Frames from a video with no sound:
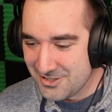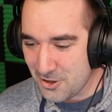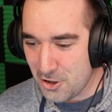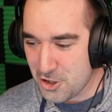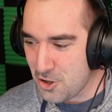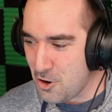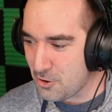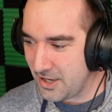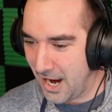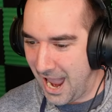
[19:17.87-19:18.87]
Dude, are you
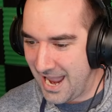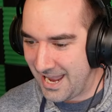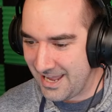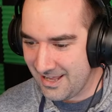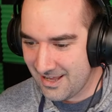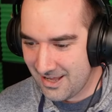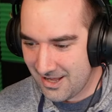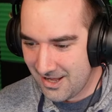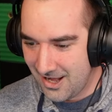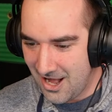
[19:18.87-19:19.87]
okay?
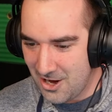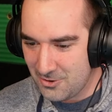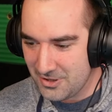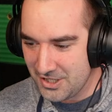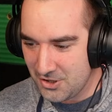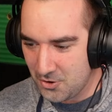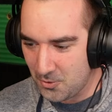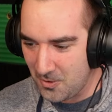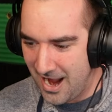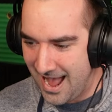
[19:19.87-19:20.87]
Holy
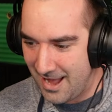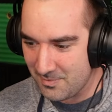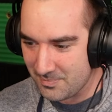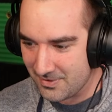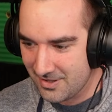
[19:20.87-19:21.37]
crap.